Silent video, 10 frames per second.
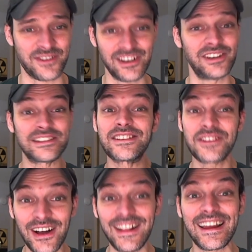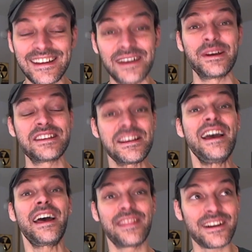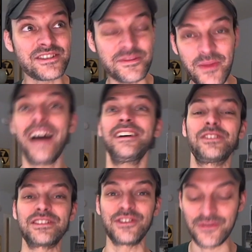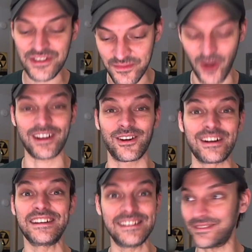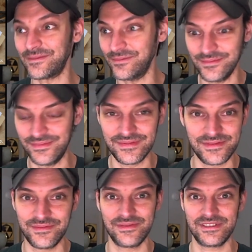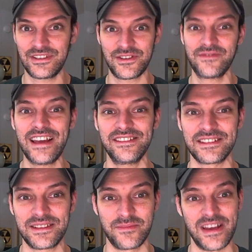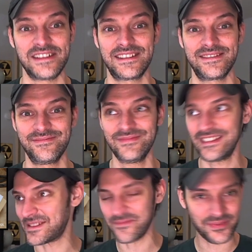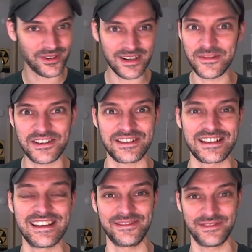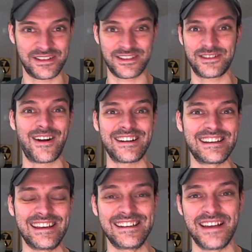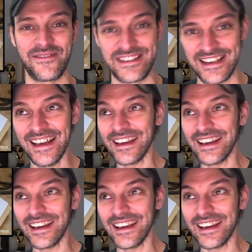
are called, because all I know is they're spy on you smart grid surveillance bits. That's pretty much the start and end of it.